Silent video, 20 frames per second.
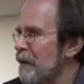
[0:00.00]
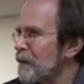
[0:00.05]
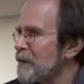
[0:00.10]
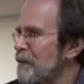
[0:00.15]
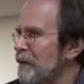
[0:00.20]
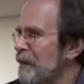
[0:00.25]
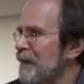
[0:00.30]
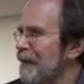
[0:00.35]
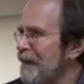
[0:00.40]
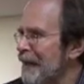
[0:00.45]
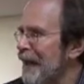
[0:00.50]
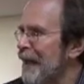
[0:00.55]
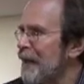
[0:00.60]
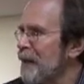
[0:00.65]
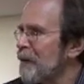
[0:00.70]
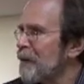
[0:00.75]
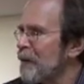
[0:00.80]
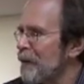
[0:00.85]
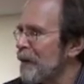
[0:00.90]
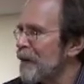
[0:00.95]
those little
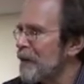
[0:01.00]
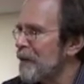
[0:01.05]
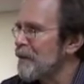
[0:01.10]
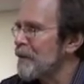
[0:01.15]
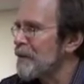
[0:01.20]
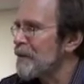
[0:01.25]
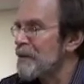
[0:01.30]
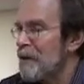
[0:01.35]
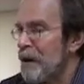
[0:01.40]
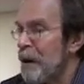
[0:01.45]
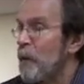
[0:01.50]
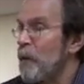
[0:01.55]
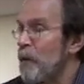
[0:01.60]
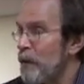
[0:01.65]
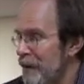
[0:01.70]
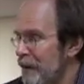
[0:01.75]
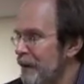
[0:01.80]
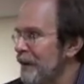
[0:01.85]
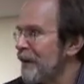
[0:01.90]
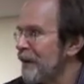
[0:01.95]
algorithms are
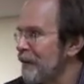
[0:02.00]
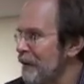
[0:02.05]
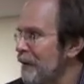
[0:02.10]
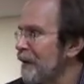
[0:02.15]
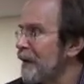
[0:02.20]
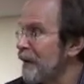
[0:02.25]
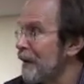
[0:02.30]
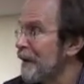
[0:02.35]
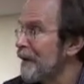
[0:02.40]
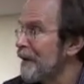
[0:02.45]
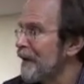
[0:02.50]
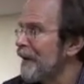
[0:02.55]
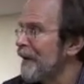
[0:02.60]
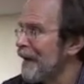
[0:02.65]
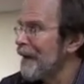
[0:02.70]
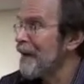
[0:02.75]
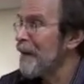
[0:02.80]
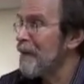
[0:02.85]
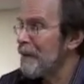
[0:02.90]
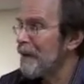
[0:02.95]
really good
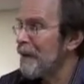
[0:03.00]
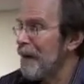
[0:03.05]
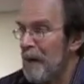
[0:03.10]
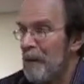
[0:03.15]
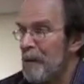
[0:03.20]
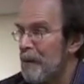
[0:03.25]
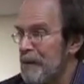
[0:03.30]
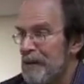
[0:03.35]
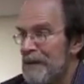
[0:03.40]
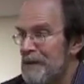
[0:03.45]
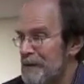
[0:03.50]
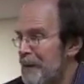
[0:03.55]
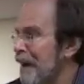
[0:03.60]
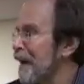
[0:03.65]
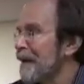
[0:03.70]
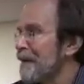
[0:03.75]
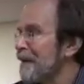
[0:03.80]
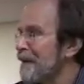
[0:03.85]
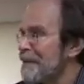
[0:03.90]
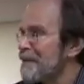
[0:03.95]
at coming up with
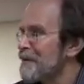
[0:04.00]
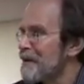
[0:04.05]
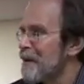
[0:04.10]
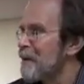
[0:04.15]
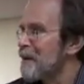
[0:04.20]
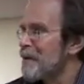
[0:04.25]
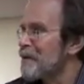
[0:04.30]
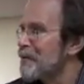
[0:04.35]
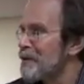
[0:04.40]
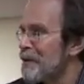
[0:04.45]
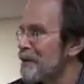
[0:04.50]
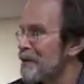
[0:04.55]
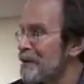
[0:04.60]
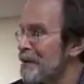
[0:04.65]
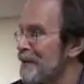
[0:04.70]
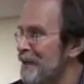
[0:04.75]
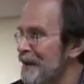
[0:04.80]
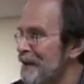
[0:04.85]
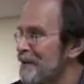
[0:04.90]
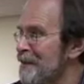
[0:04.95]
exactly the same
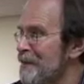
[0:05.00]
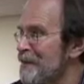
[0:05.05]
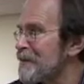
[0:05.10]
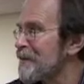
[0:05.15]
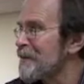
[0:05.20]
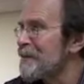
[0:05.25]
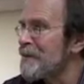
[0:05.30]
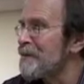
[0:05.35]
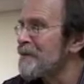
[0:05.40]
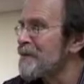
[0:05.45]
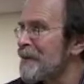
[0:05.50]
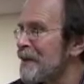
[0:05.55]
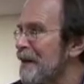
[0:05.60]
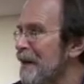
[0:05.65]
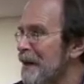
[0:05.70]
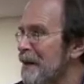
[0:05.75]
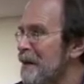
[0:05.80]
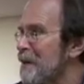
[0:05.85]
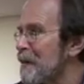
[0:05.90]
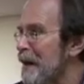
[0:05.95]
decision as the
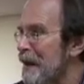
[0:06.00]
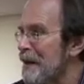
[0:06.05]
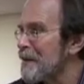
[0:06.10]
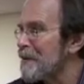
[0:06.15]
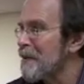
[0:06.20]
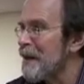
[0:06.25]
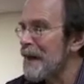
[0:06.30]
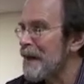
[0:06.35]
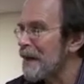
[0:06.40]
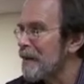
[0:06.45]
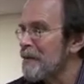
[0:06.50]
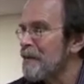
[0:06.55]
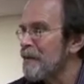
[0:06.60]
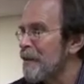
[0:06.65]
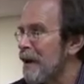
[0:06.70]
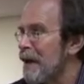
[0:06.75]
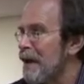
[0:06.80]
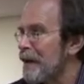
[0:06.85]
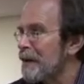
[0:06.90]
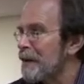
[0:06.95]
sophisticated mathematical
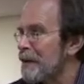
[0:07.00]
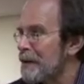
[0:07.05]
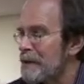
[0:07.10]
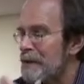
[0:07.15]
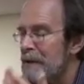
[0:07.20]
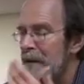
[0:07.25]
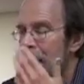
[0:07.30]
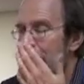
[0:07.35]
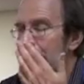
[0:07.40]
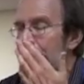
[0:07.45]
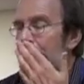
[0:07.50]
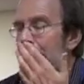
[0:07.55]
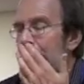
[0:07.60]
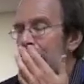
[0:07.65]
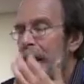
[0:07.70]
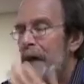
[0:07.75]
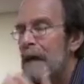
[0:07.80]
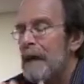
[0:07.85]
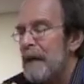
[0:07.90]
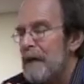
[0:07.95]
models, mm-hmm.
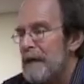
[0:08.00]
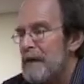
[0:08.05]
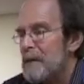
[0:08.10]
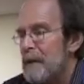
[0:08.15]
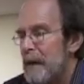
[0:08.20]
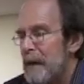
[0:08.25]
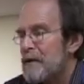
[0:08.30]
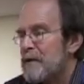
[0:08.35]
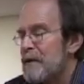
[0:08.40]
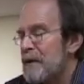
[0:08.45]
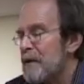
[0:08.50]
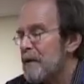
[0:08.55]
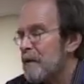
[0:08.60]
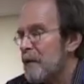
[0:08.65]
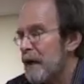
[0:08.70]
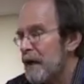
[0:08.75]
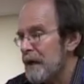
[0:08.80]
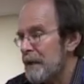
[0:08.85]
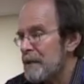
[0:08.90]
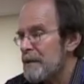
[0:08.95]
especially the
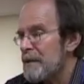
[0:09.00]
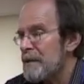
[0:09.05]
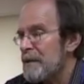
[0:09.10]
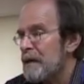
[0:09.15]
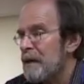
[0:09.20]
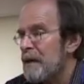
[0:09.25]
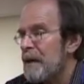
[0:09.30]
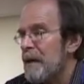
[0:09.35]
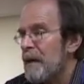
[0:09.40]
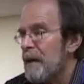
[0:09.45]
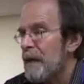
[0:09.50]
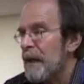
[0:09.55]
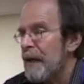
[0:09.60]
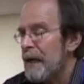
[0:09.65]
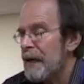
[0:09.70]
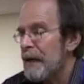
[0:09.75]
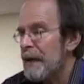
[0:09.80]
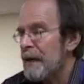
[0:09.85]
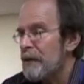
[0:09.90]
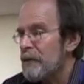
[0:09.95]
ones
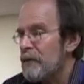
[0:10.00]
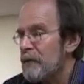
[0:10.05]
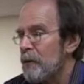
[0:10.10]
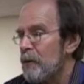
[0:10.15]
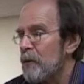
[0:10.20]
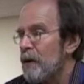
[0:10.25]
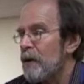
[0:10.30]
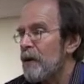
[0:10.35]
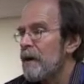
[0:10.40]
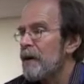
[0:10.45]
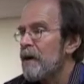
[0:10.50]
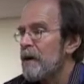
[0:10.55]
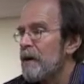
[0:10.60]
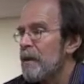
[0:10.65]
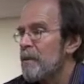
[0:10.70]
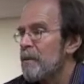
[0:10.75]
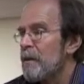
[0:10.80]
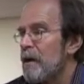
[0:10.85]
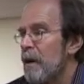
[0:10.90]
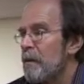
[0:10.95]
that ignore
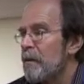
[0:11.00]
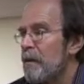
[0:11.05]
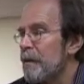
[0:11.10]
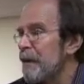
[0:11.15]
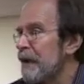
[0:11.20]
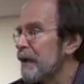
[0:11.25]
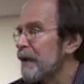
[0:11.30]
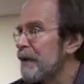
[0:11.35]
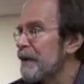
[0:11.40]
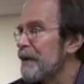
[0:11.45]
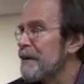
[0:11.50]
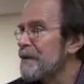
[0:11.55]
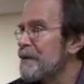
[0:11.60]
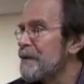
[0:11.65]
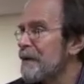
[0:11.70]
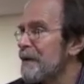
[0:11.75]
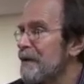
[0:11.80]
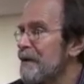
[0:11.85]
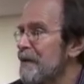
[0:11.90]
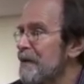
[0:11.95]
the
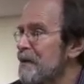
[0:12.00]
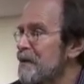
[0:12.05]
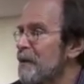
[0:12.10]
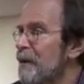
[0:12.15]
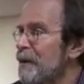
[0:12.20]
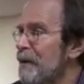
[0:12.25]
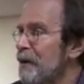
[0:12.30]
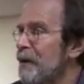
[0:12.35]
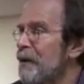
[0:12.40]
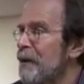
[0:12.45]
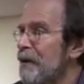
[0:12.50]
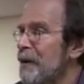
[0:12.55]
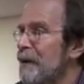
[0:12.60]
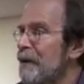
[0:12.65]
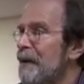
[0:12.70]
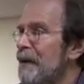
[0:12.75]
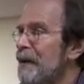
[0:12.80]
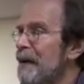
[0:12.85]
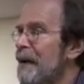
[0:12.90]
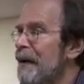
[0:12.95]
probabilities that things will occur
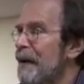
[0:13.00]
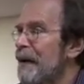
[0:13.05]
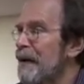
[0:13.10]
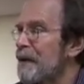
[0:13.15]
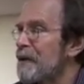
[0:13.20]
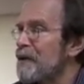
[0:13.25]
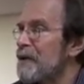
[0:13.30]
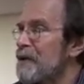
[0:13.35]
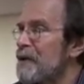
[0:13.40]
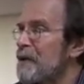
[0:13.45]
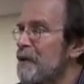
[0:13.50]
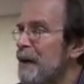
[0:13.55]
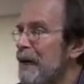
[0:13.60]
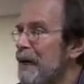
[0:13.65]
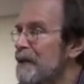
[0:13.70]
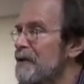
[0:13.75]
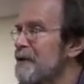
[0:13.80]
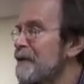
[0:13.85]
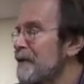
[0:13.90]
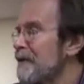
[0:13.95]
and just
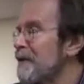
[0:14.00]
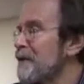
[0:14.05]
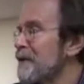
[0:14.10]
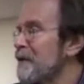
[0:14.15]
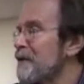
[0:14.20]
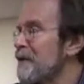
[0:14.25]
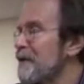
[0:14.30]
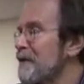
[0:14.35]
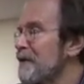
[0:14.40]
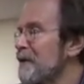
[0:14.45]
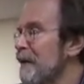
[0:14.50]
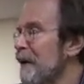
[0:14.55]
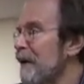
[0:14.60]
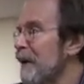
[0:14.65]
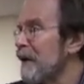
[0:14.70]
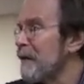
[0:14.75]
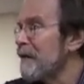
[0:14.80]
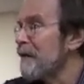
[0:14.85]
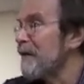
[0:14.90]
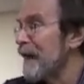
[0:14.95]
base decisions
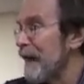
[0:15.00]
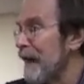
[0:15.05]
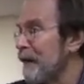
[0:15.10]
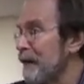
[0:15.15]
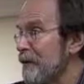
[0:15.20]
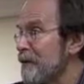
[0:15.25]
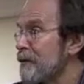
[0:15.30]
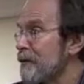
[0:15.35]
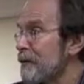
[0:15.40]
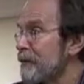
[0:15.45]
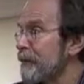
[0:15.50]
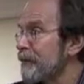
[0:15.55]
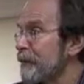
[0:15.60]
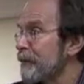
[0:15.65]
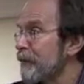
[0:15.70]
on values.